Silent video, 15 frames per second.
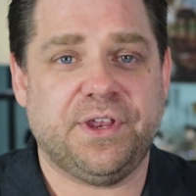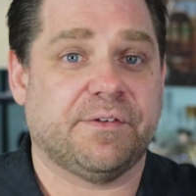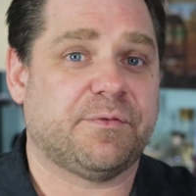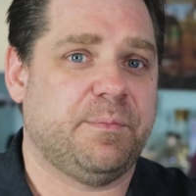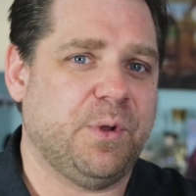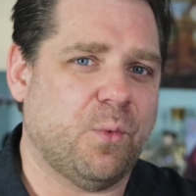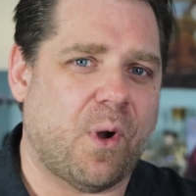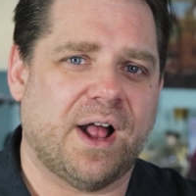You have to
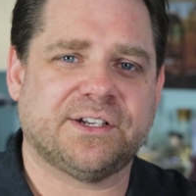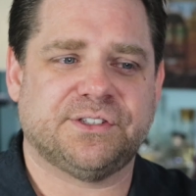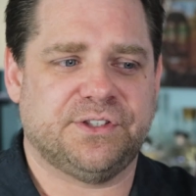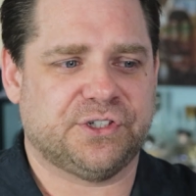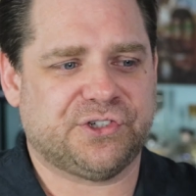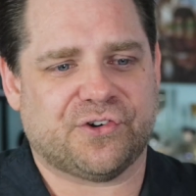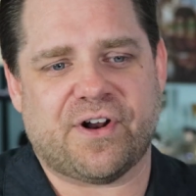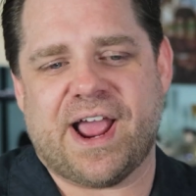be watching
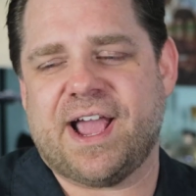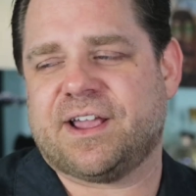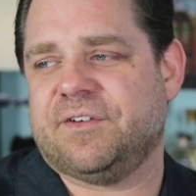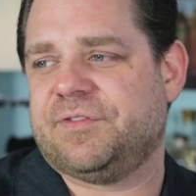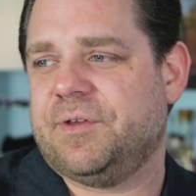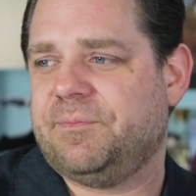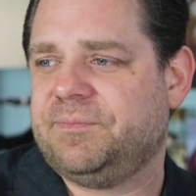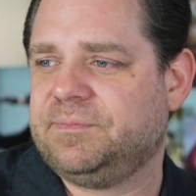the track
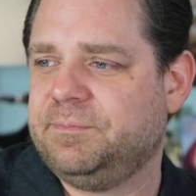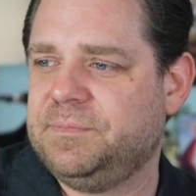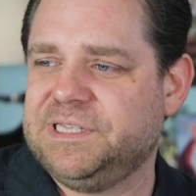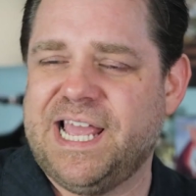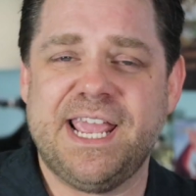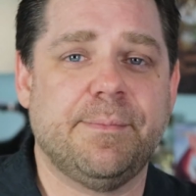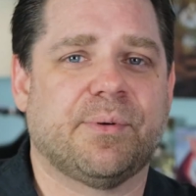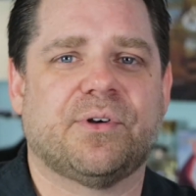of the
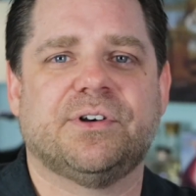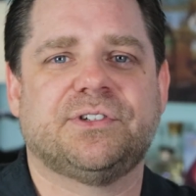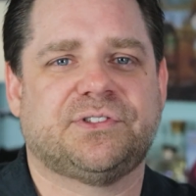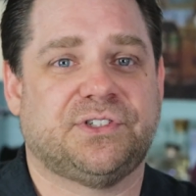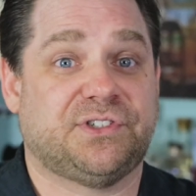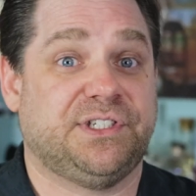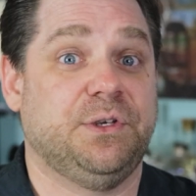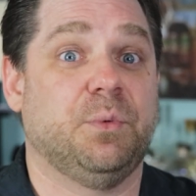laborers
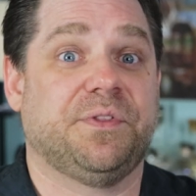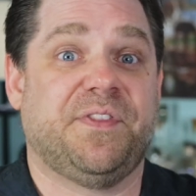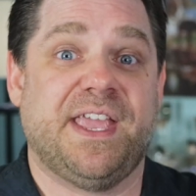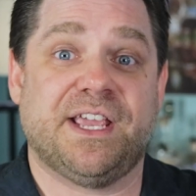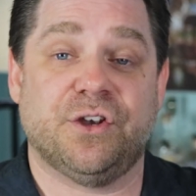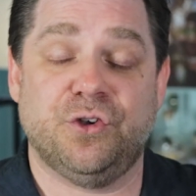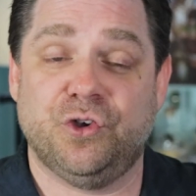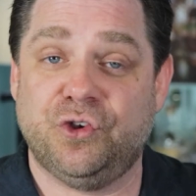to see what they
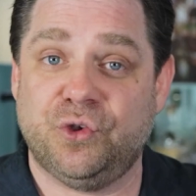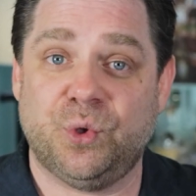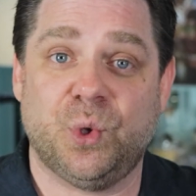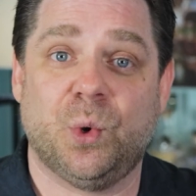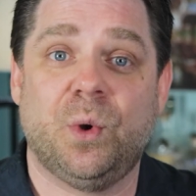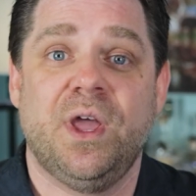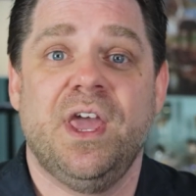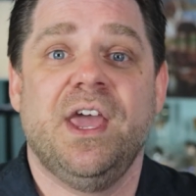can
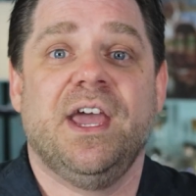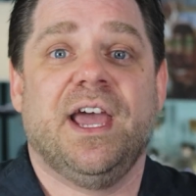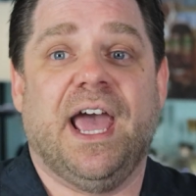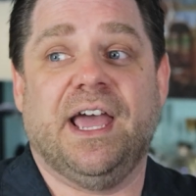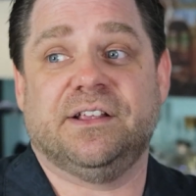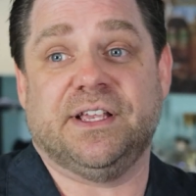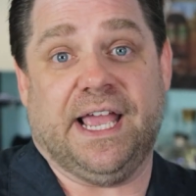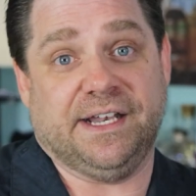do
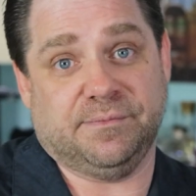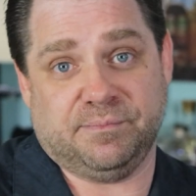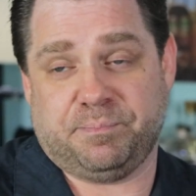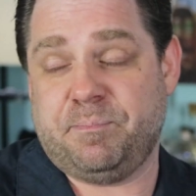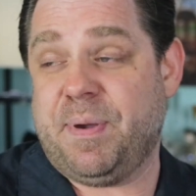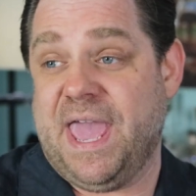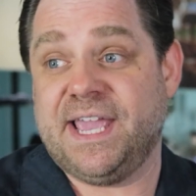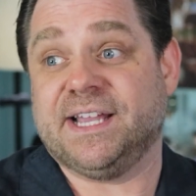and
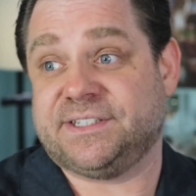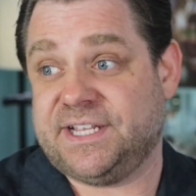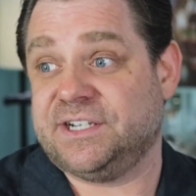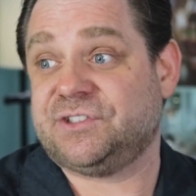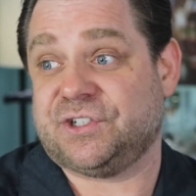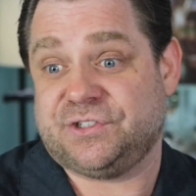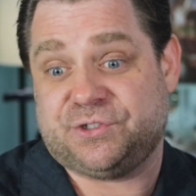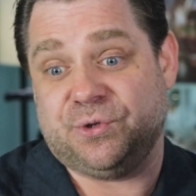paying
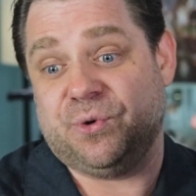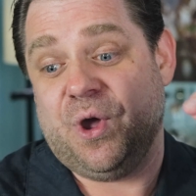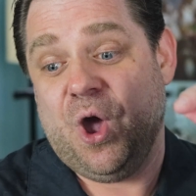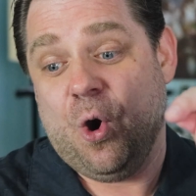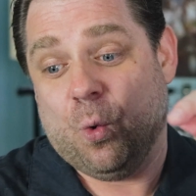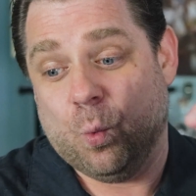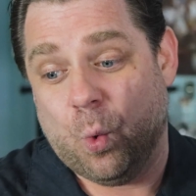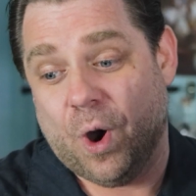attention to
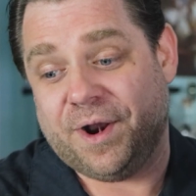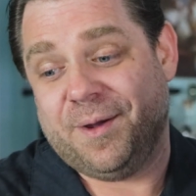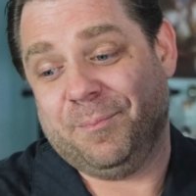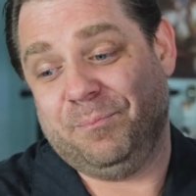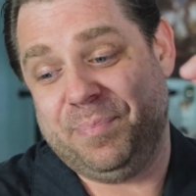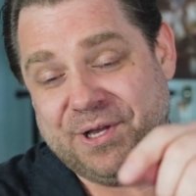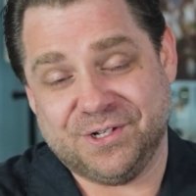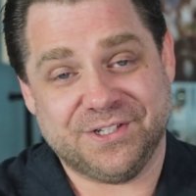
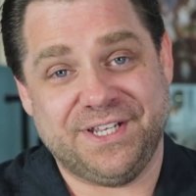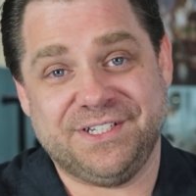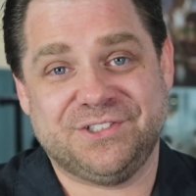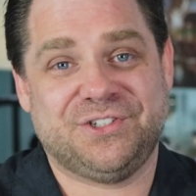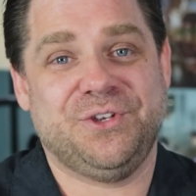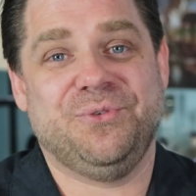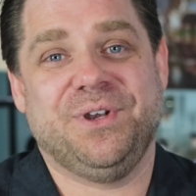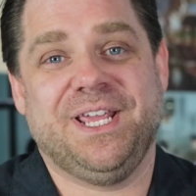what
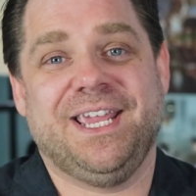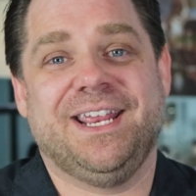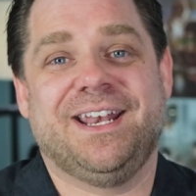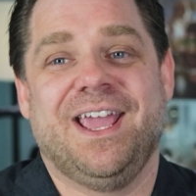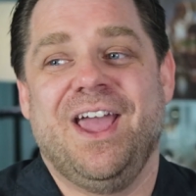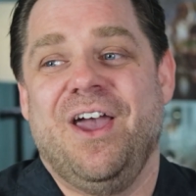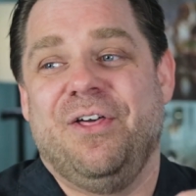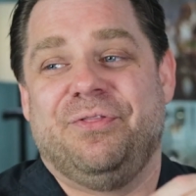buildings you
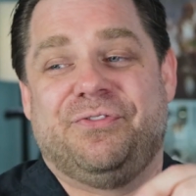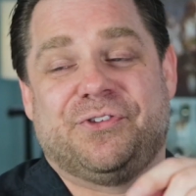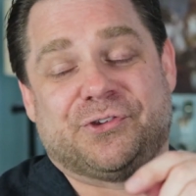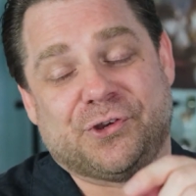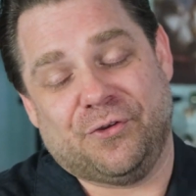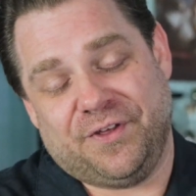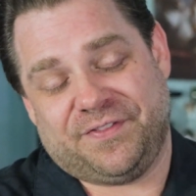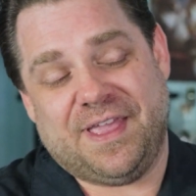need
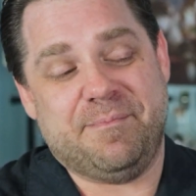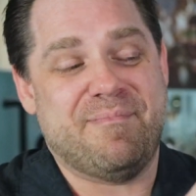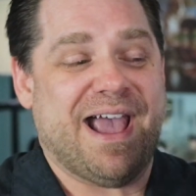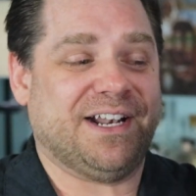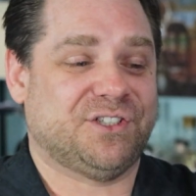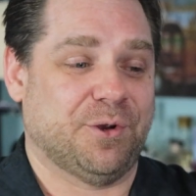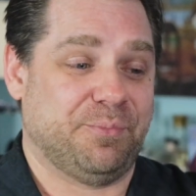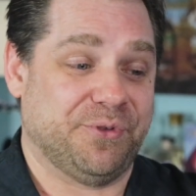so that they
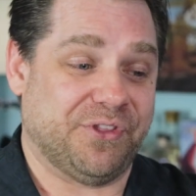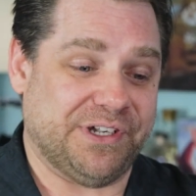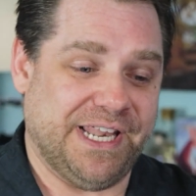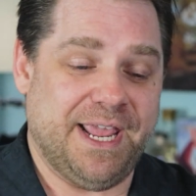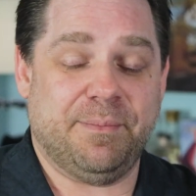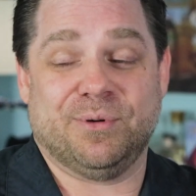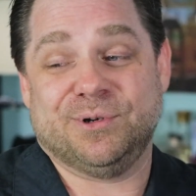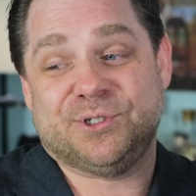match up with the
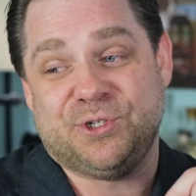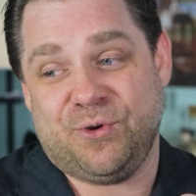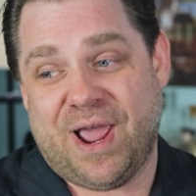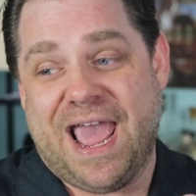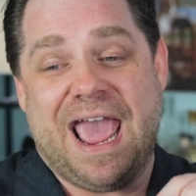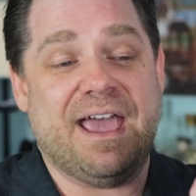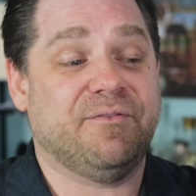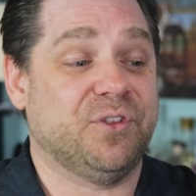laborers you
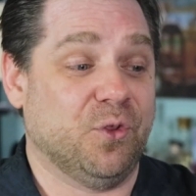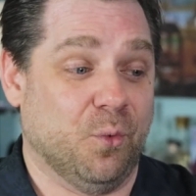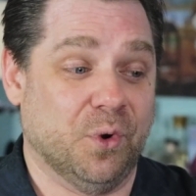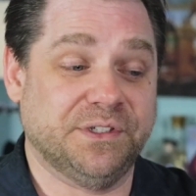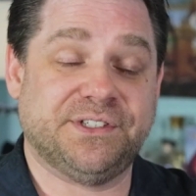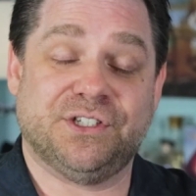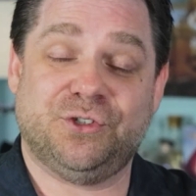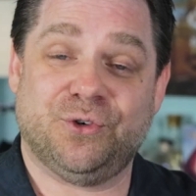have and the
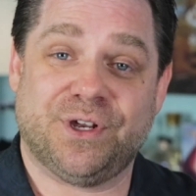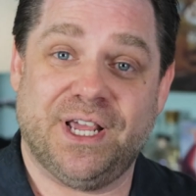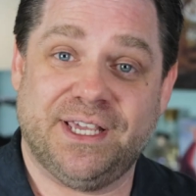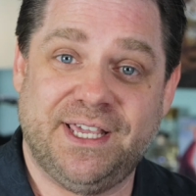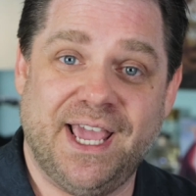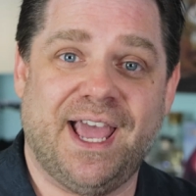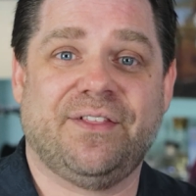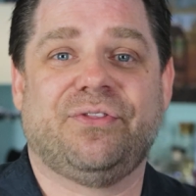ones that you
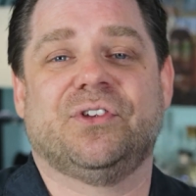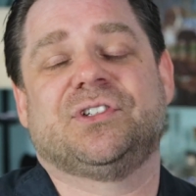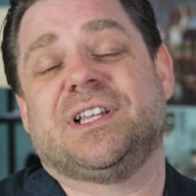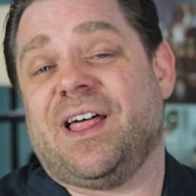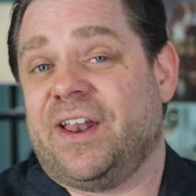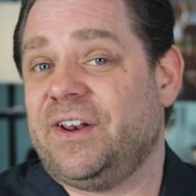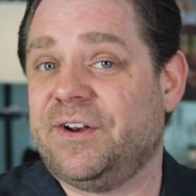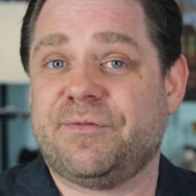can get. There's a
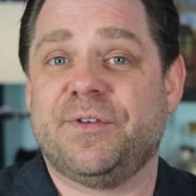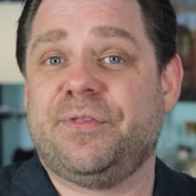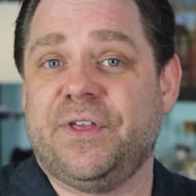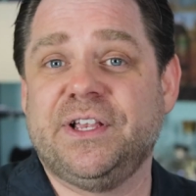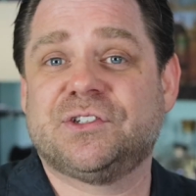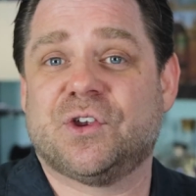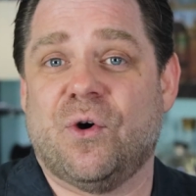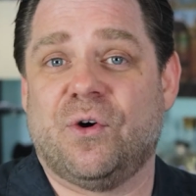lot of different
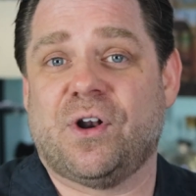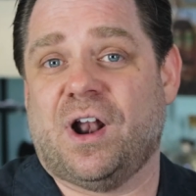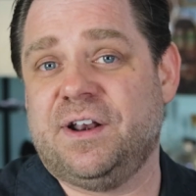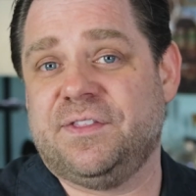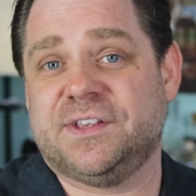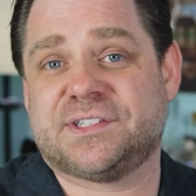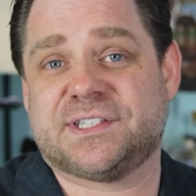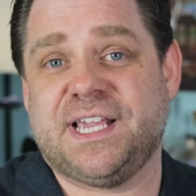things going on
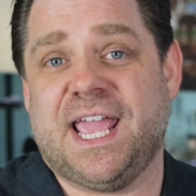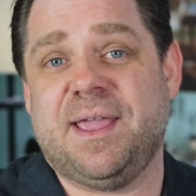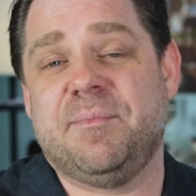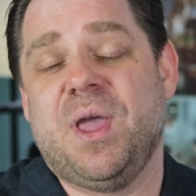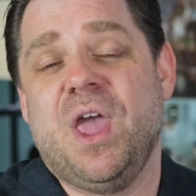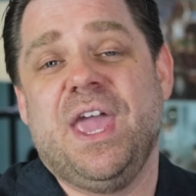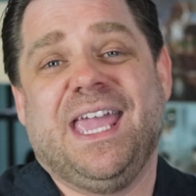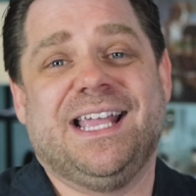in this
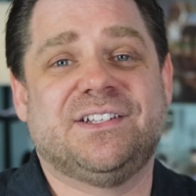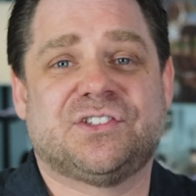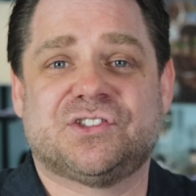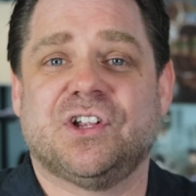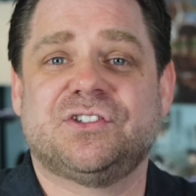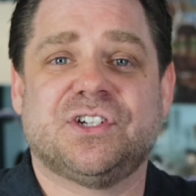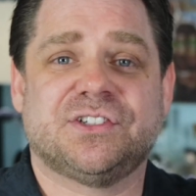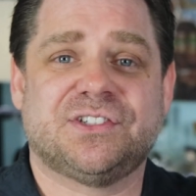game in
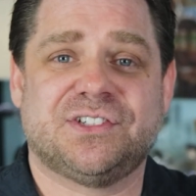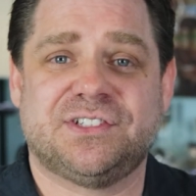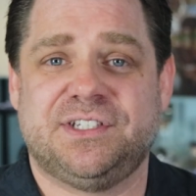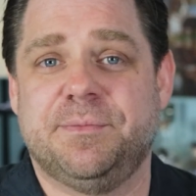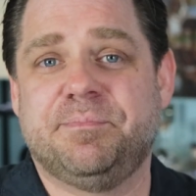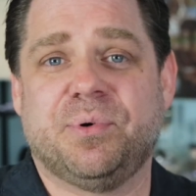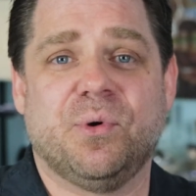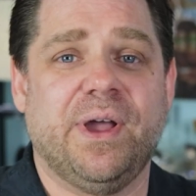such a
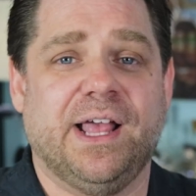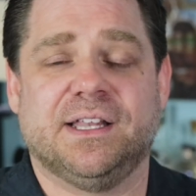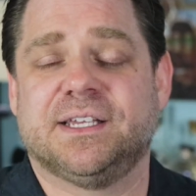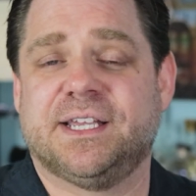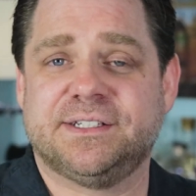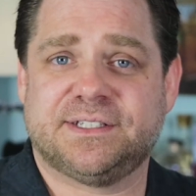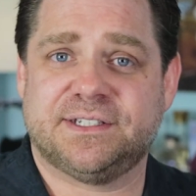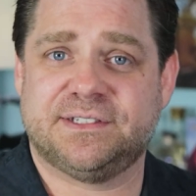simple,
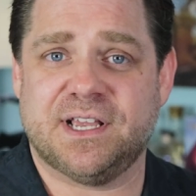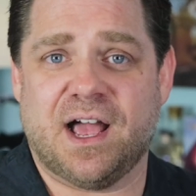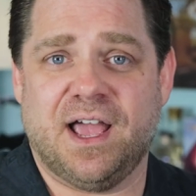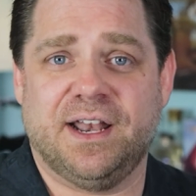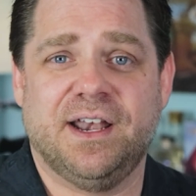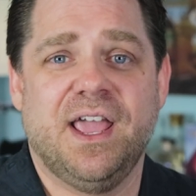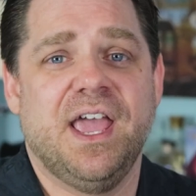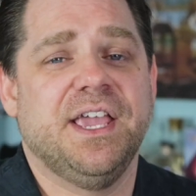elegant
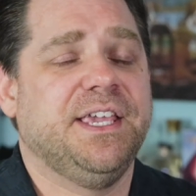design.